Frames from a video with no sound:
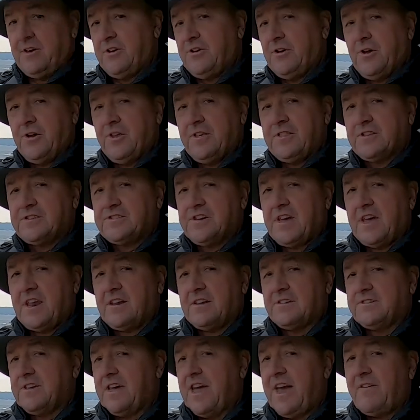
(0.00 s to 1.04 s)
new to the
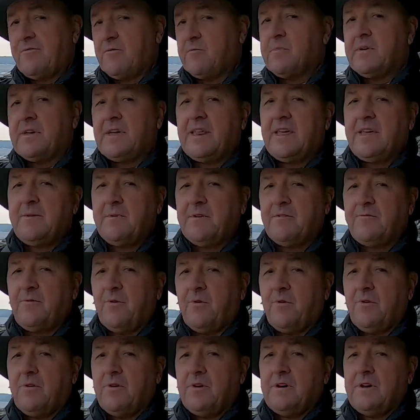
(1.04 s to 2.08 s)
channel and you haven't been here
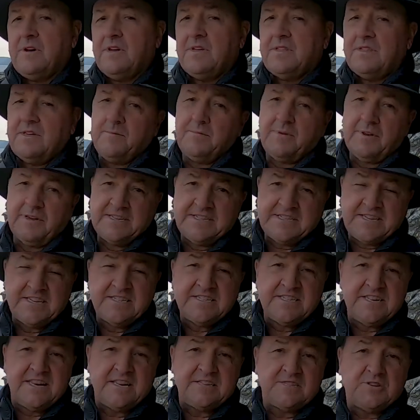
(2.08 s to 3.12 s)
before, then please
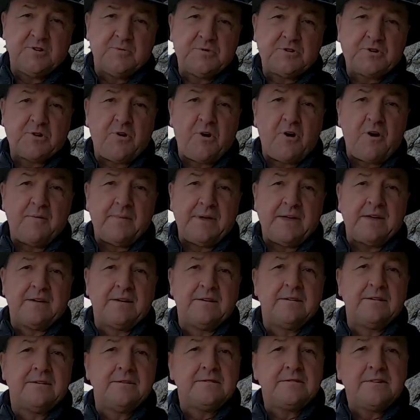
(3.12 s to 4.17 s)
consider subscribing.
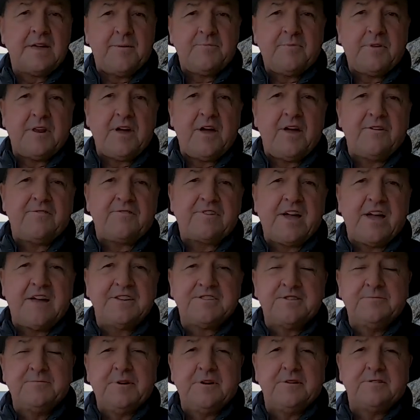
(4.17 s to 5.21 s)
Tap the
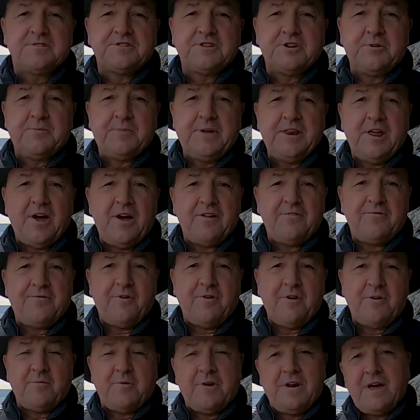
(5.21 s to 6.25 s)
notification bell so you'll be
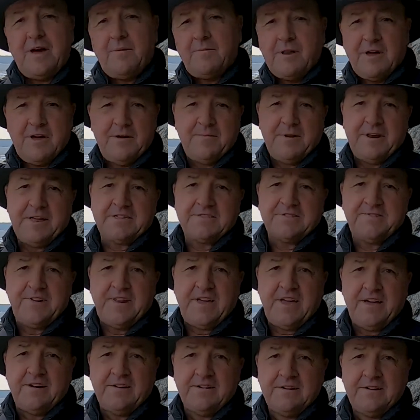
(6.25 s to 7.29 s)
notified when I upload my next
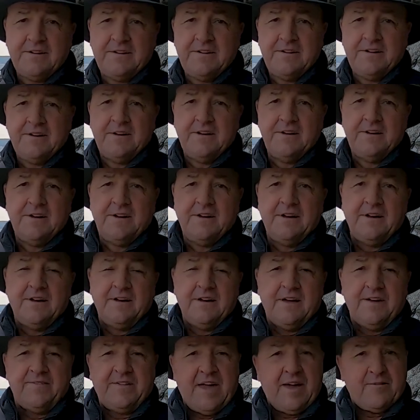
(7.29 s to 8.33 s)
video.
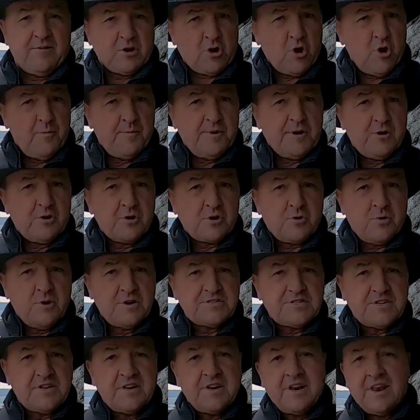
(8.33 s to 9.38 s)
If you have a comment or a
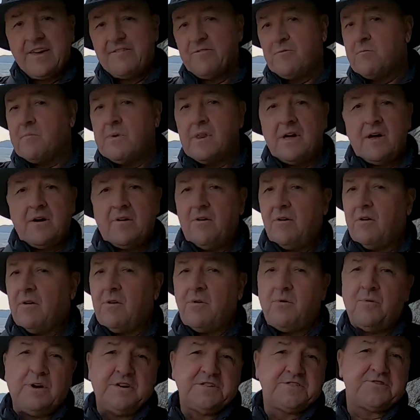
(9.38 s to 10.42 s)
question, leave them below. I'll
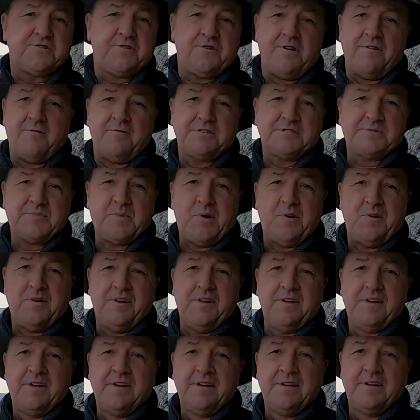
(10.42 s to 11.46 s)
always try and respond.
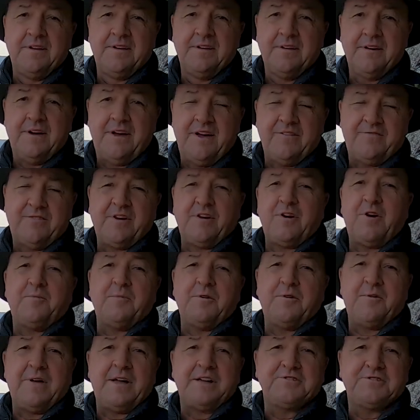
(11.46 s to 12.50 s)
Hopefully I'll be
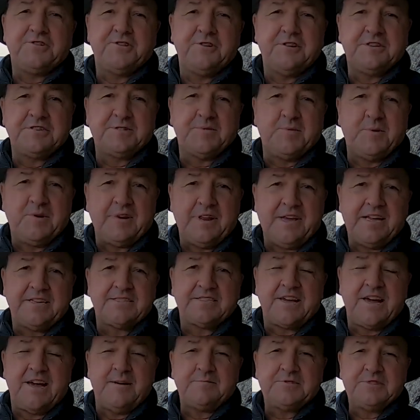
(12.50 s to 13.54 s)
around shooting some more
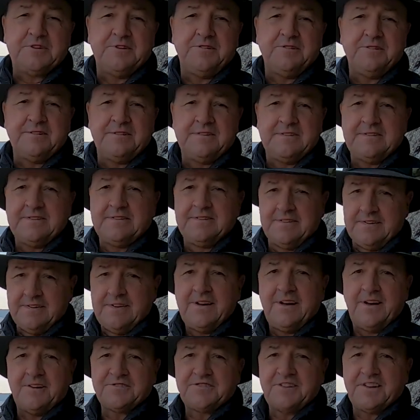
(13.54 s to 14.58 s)
landscape soon.
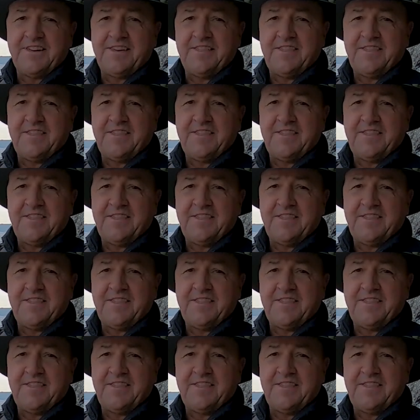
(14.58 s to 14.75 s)
I'll see you